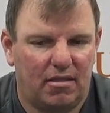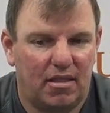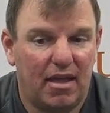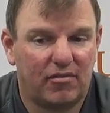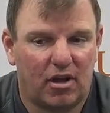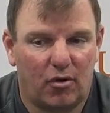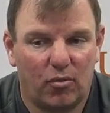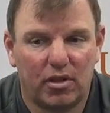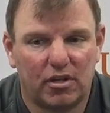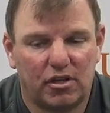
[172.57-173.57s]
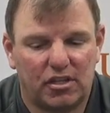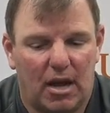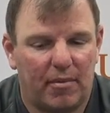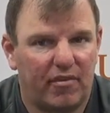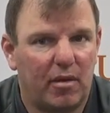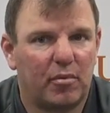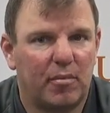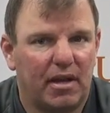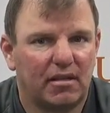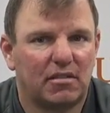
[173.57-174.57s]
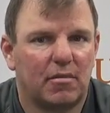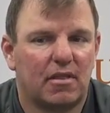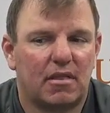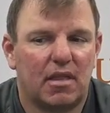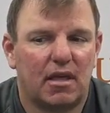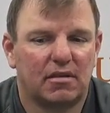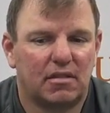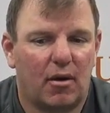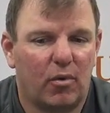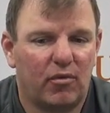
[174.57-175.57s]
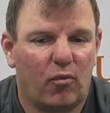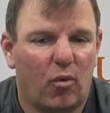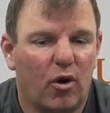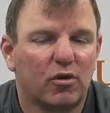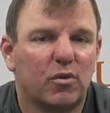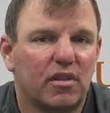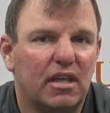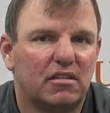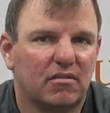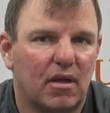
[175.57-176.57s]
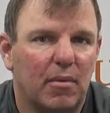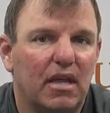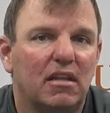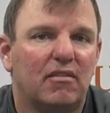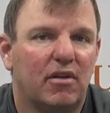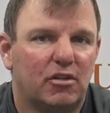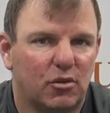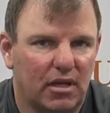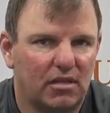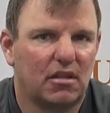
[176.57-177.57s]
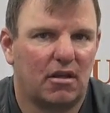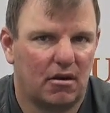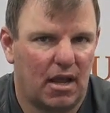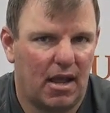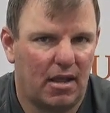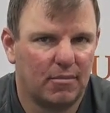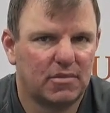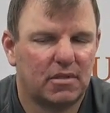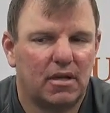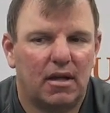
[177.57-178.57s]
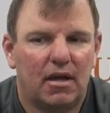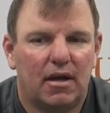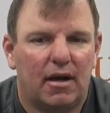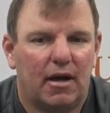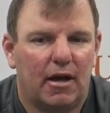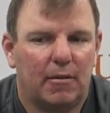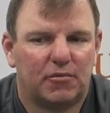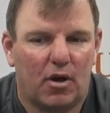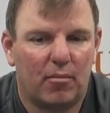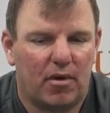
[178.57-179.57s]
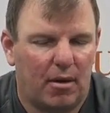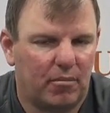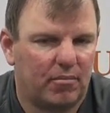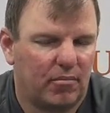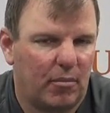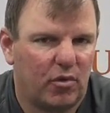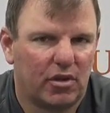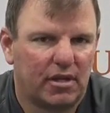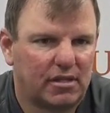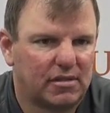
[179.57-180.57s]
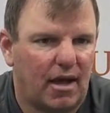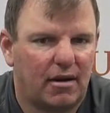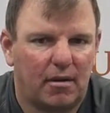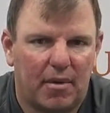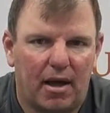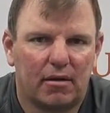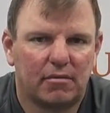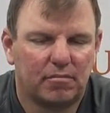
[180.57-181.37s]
they've done a really good job of implementing some of the things that we've worked with each of them individually into their games. So I'm really excited about